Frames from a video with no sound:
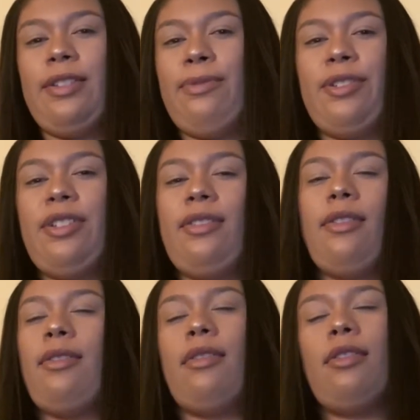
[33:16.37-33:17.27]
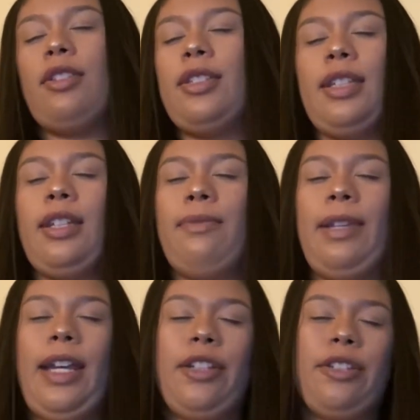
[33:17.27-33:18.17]
was just to get a
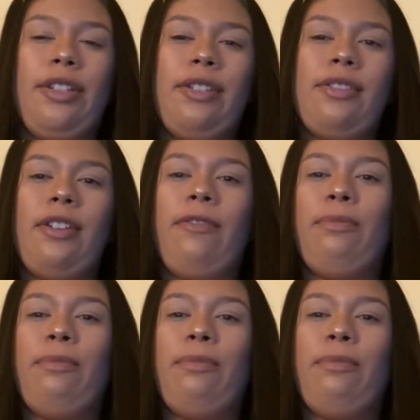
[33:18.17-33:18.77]
reaction and stuff.